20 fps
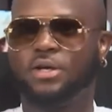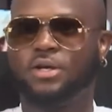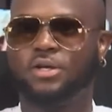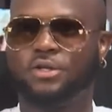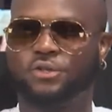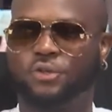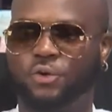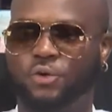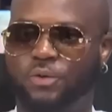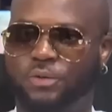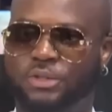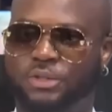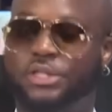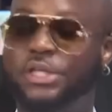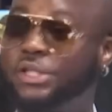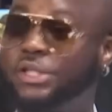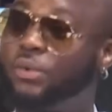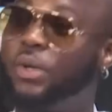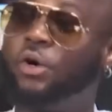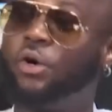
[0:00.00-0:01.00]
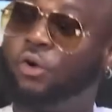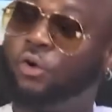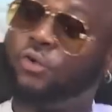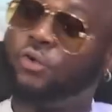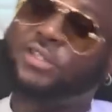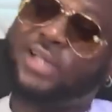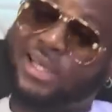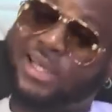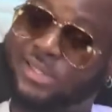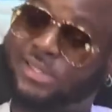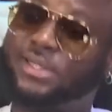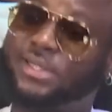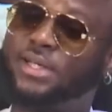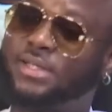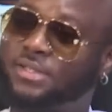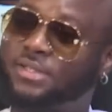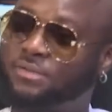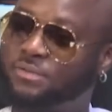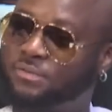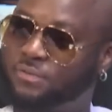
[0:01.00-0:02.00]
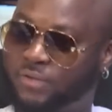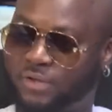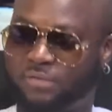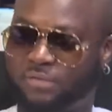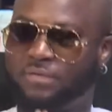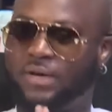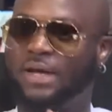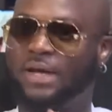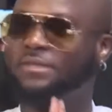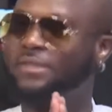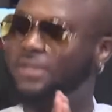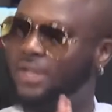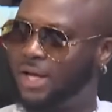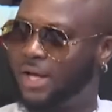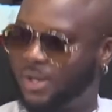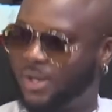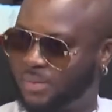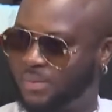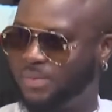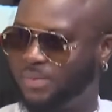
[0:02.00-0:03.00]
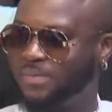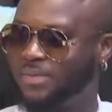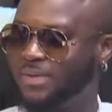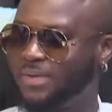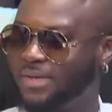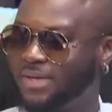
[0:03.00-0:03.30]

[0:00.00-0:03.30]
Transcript: So these were goals I set for the 5-star album.